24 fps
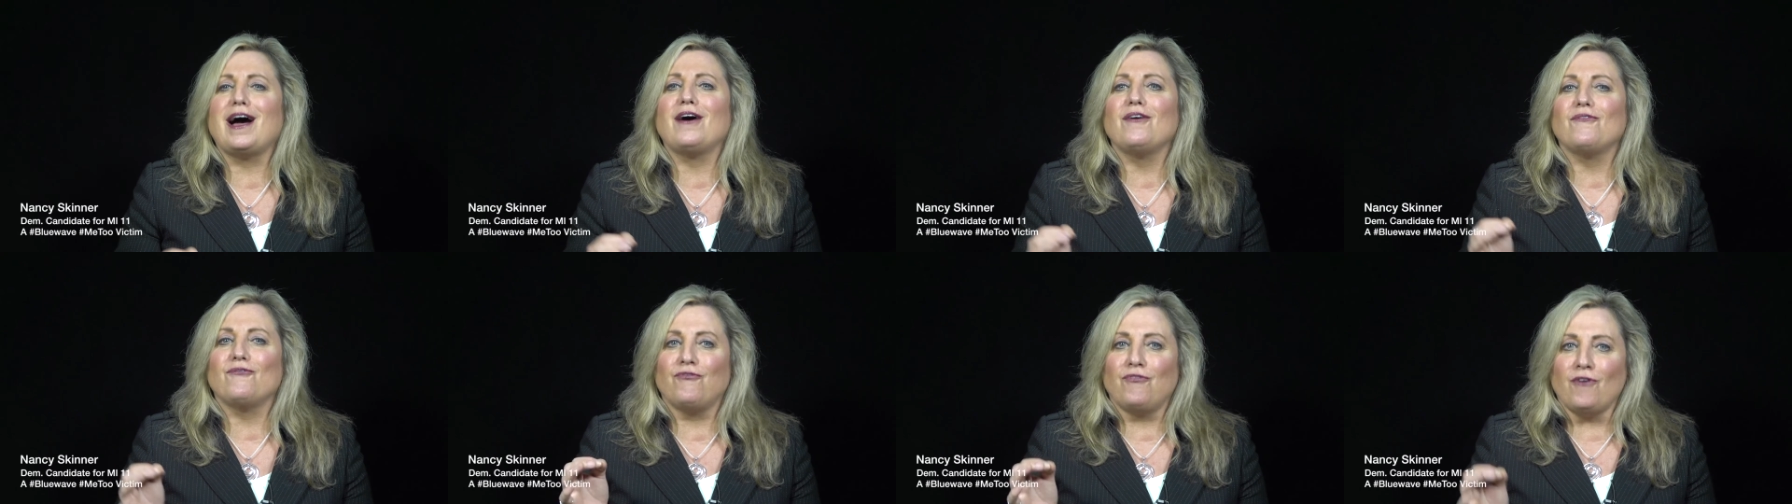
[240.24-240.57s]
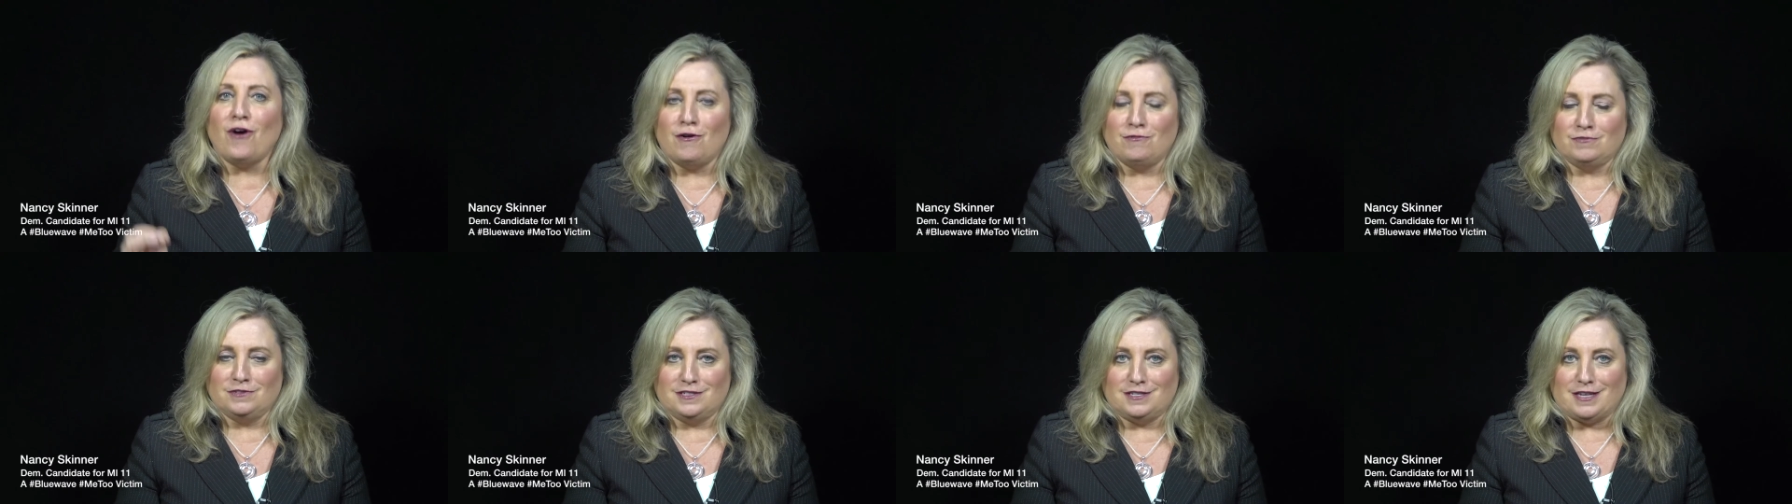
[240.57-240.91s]

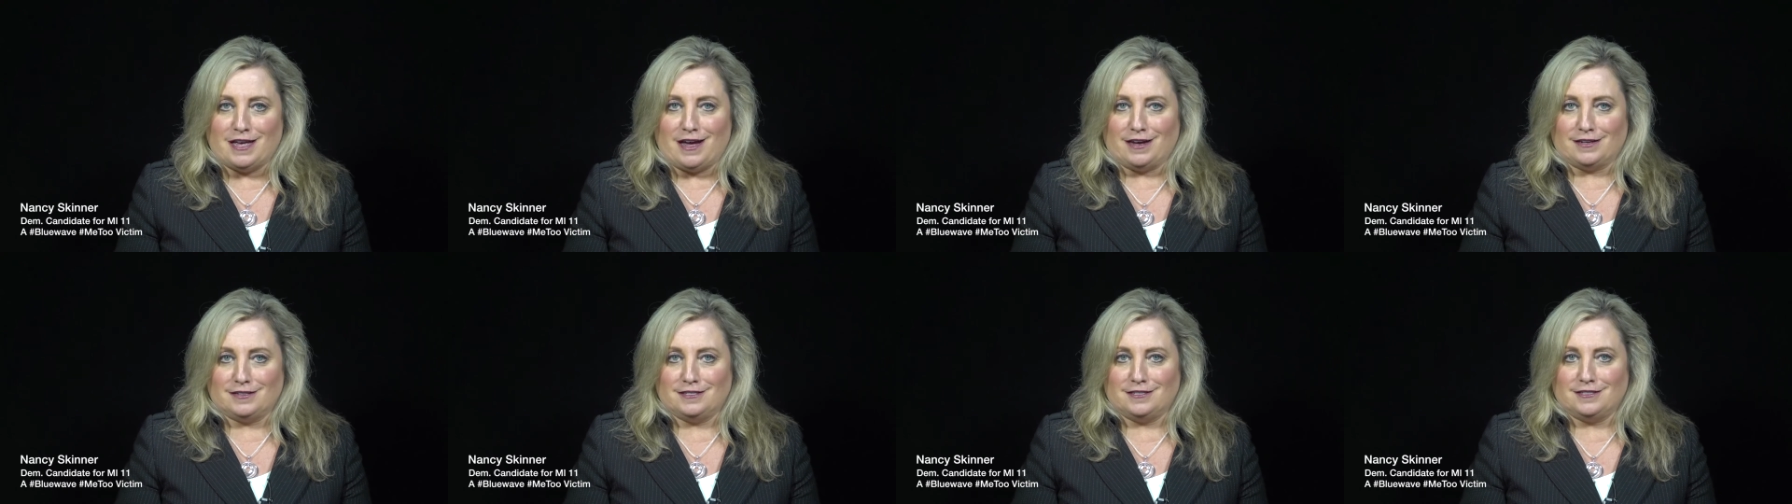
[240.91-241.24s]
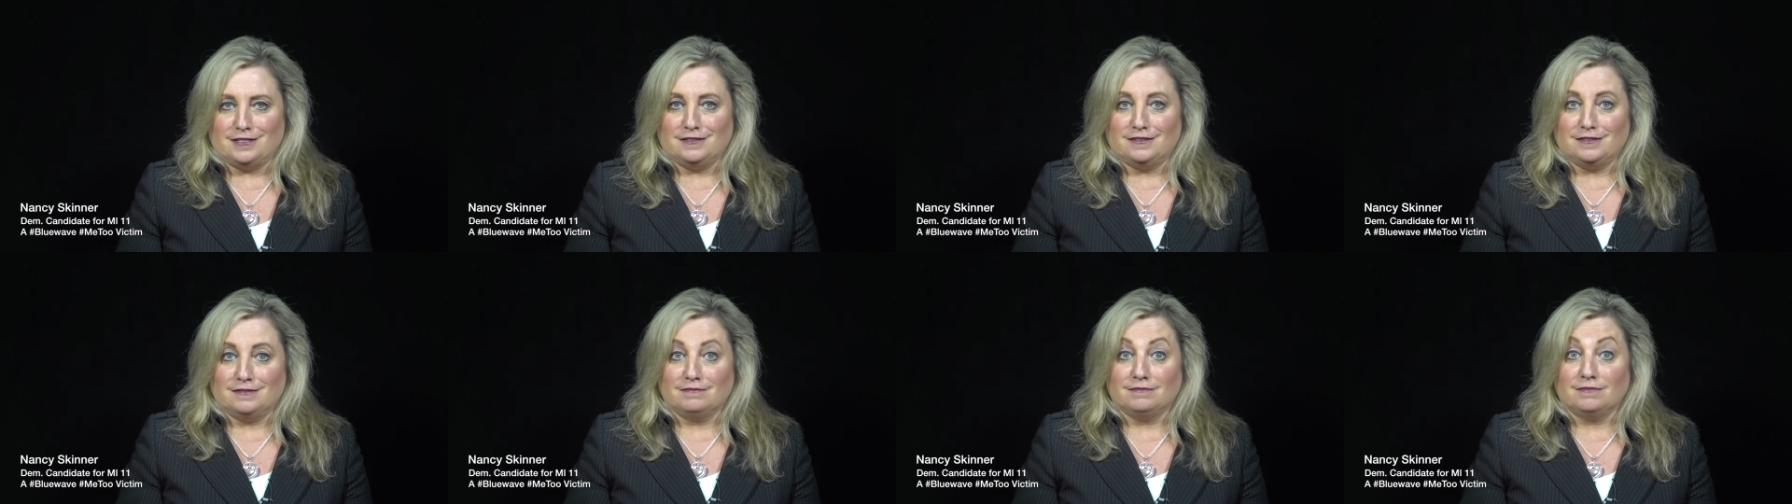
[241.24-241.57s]
phone sex.
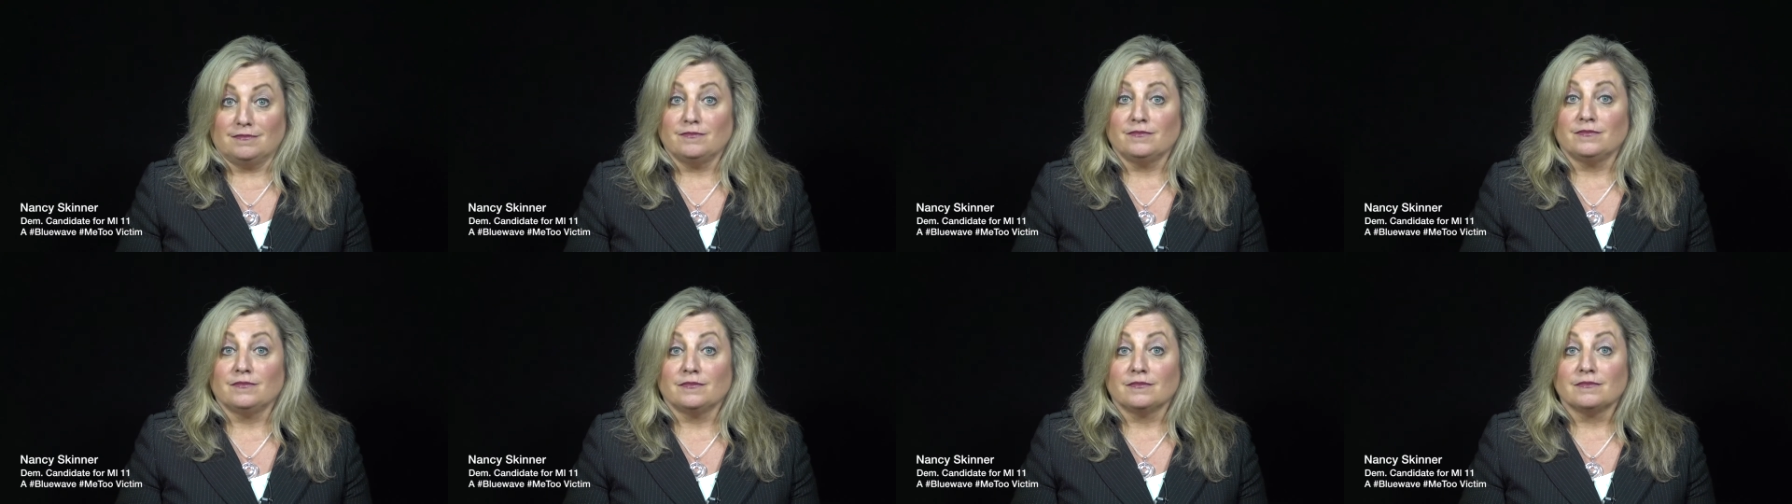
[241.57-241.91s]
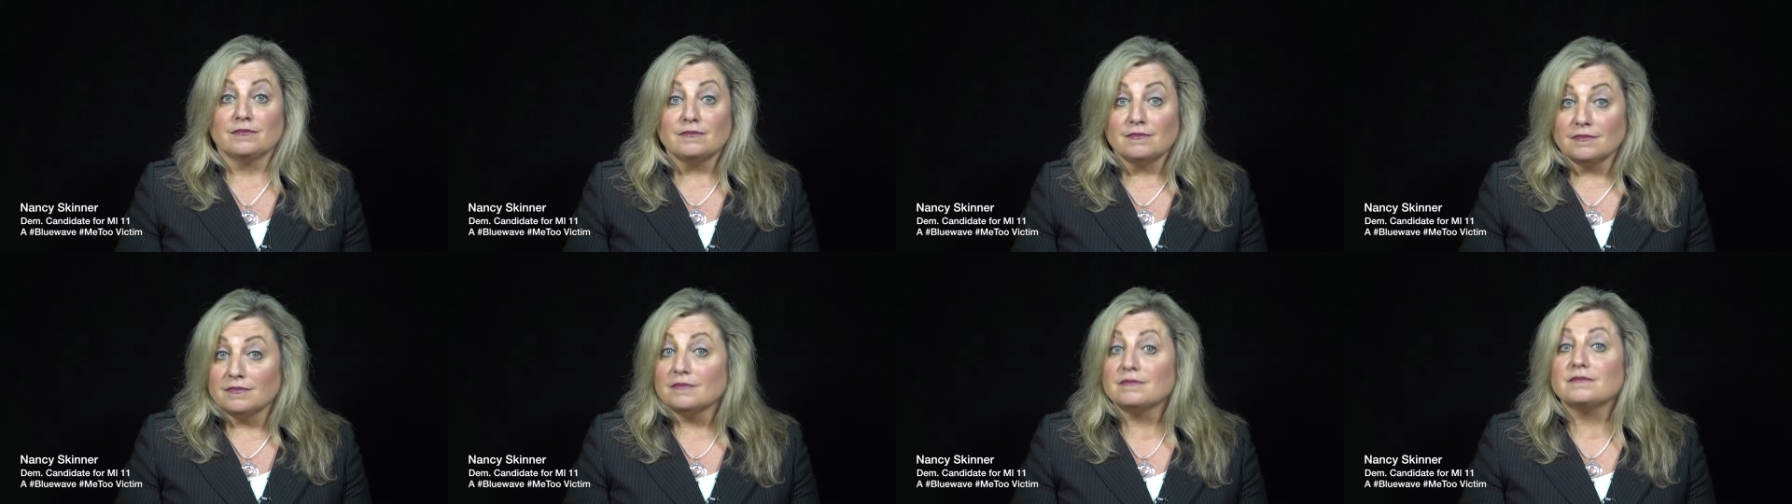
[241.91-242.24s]

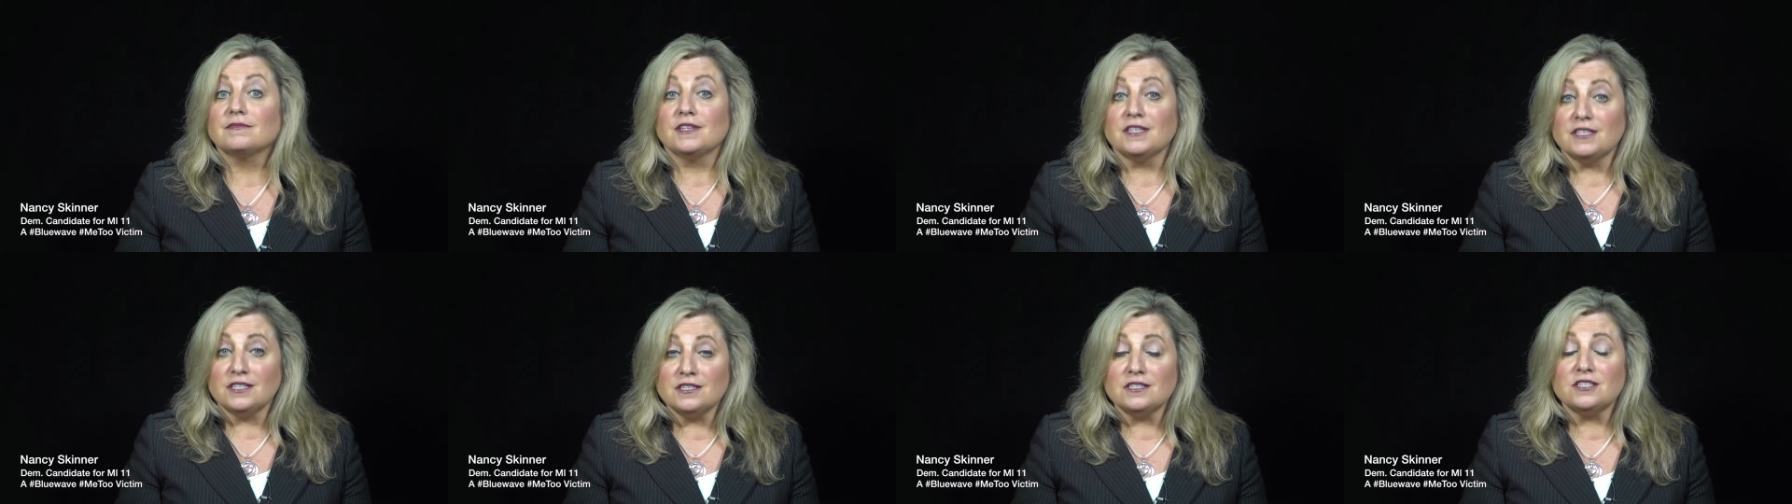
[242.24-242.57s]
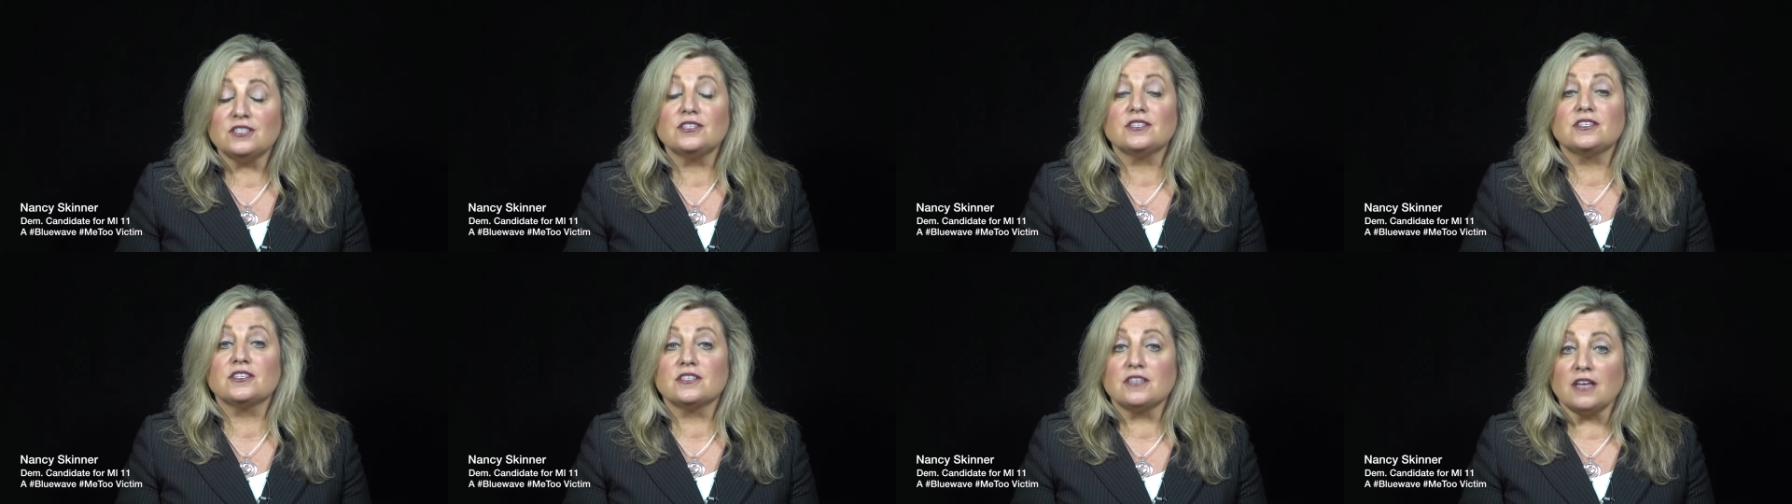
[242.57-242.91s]
This is
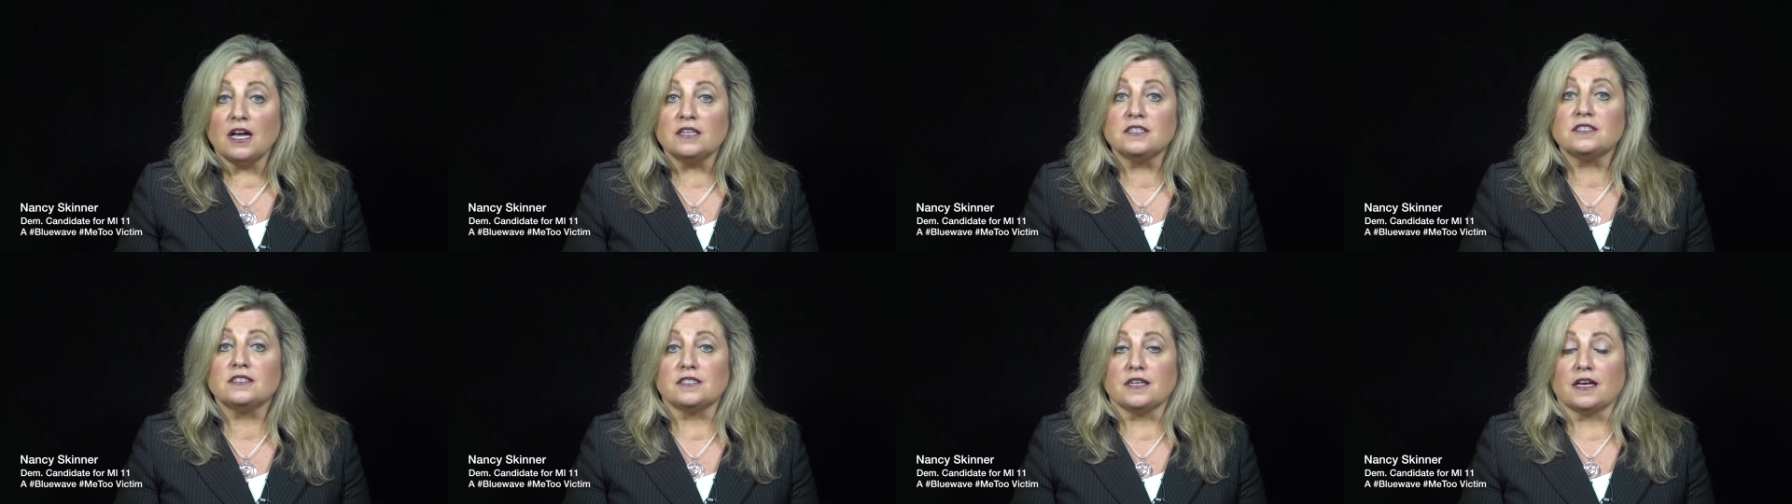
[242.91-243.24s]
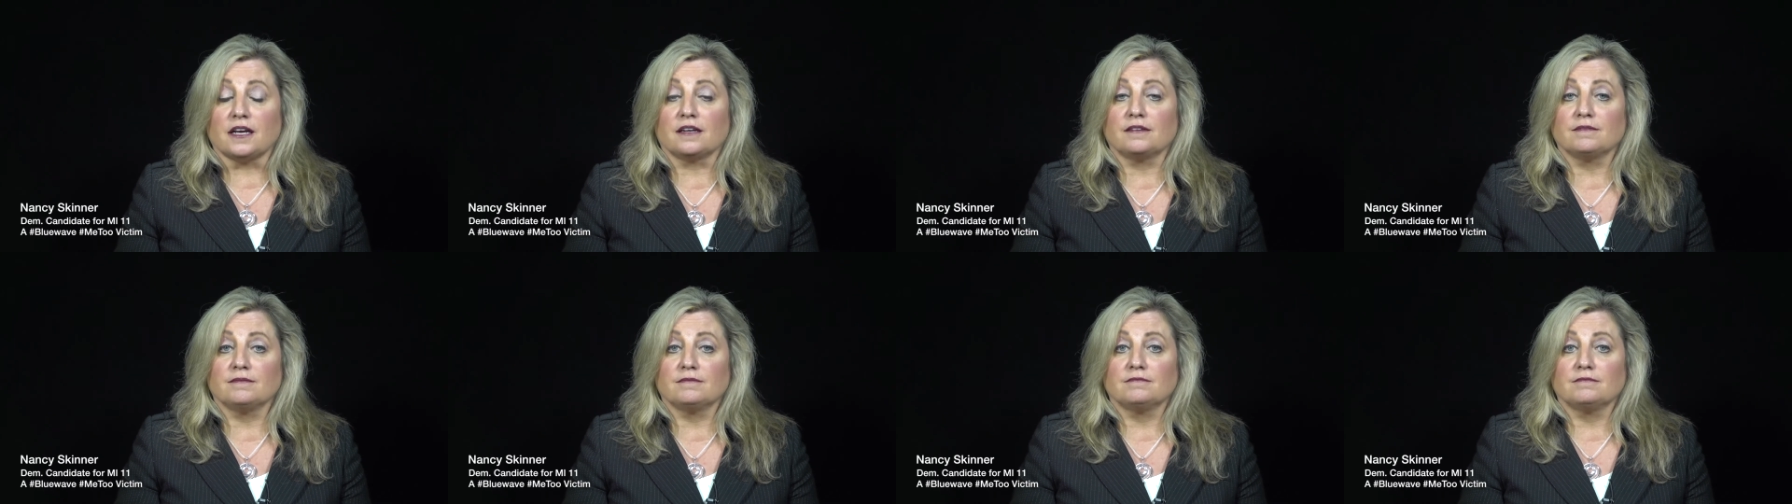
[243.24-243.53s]
disgusting